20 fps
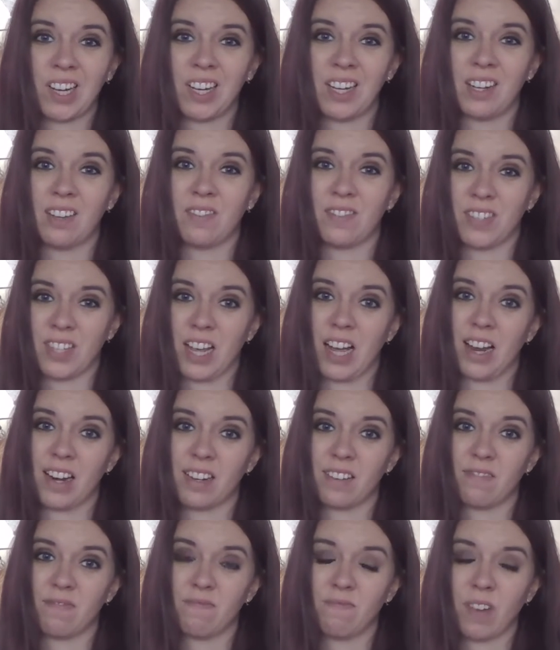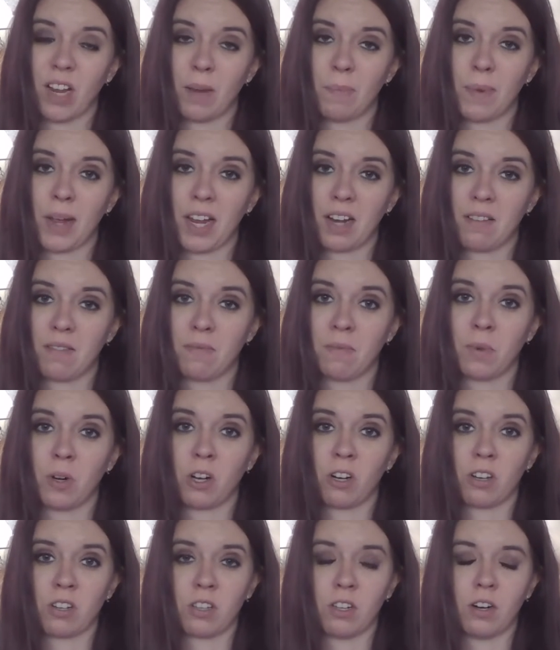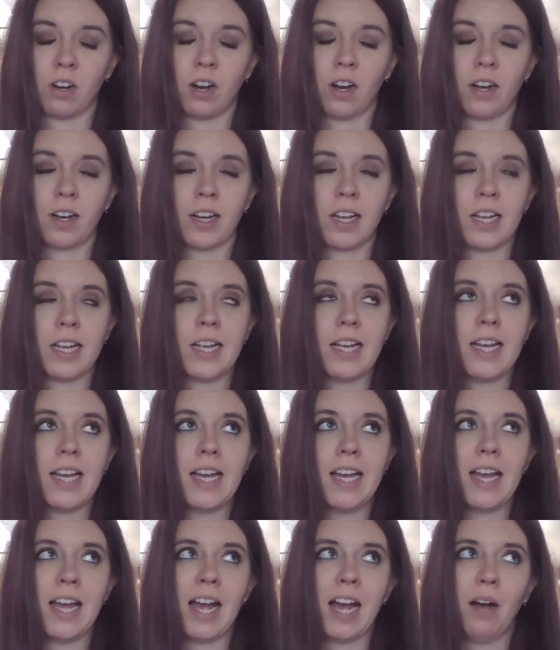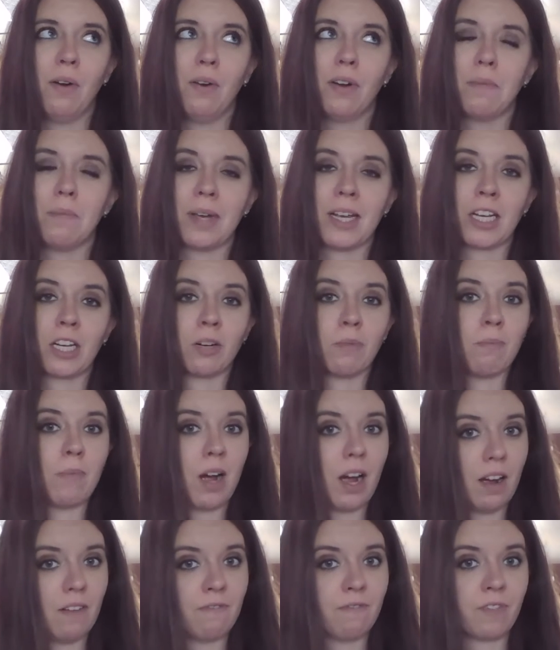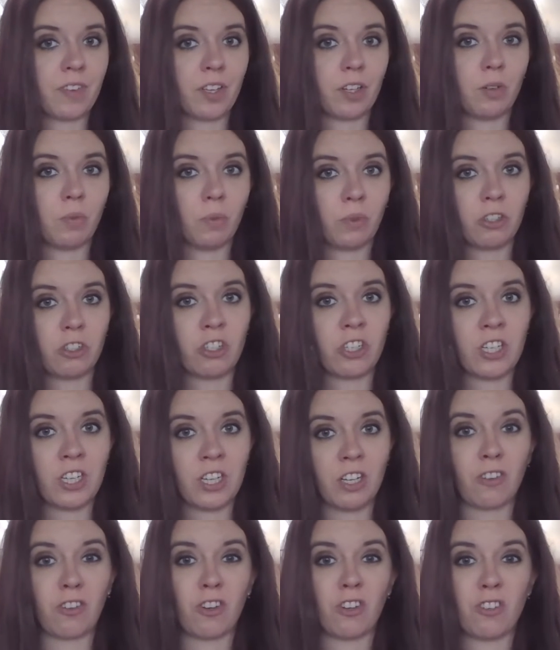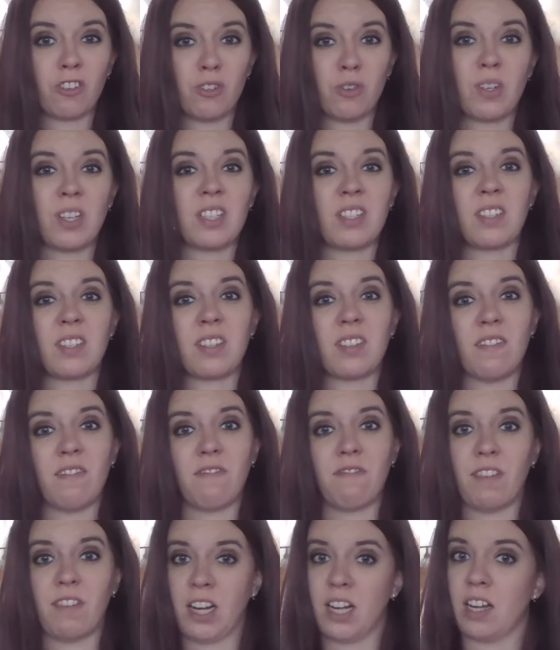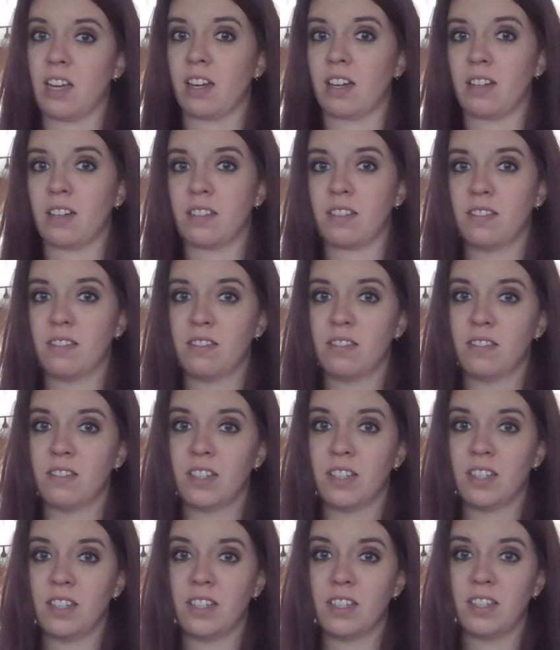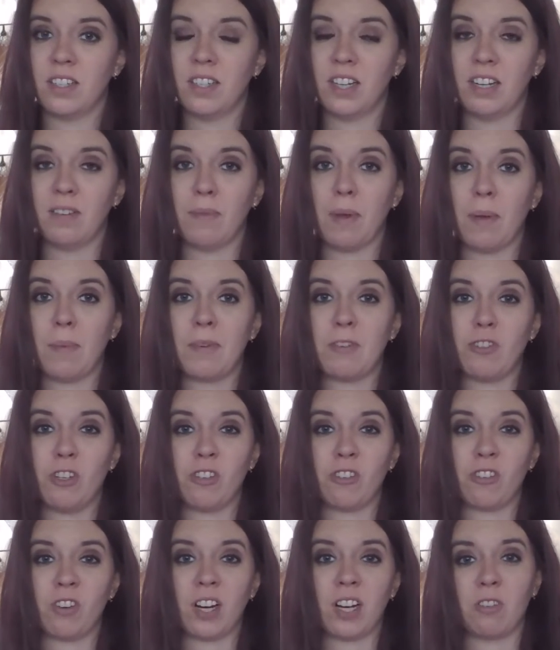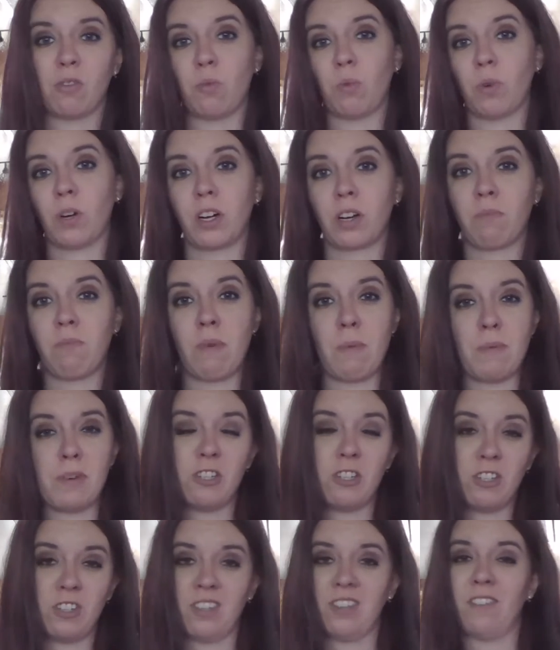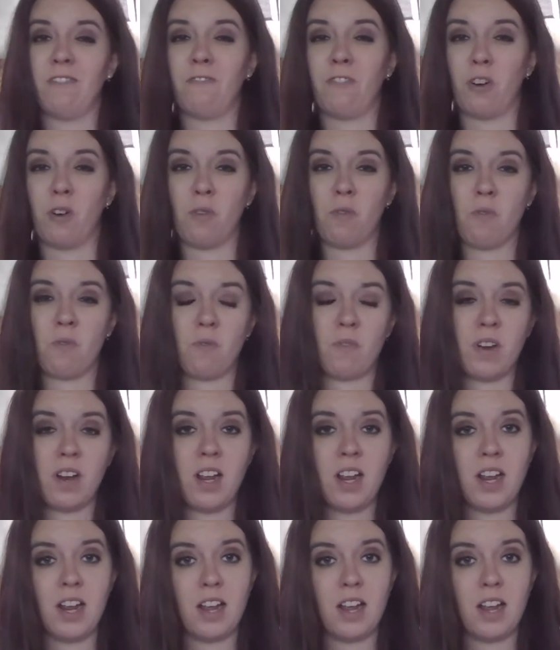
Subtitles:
Kind of sad, I bet. It would hurt their heart. How would it make your mom feel when she hears her two kids fighting? And maybe she's trying to work, maybe she's on the phone,